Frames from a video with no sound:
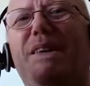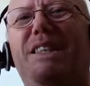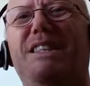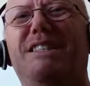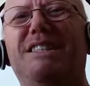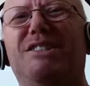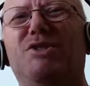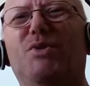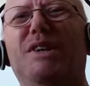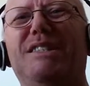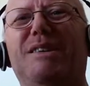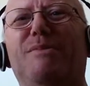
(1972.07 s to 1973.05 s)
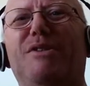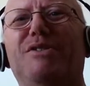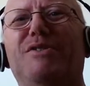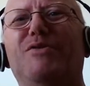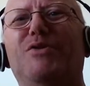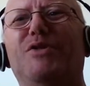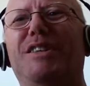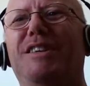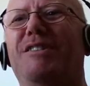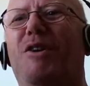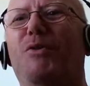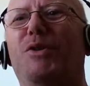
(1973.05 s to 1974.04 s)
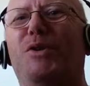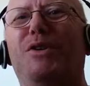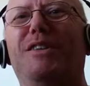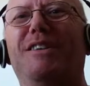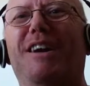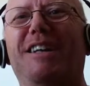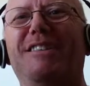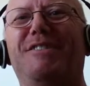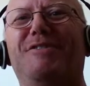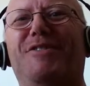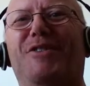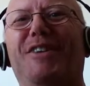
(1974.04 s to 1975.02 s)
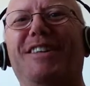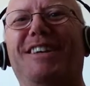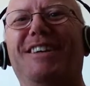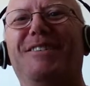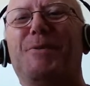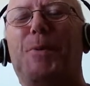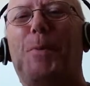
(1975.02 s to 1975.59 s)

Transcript: make this is too easy because you already know the answer already.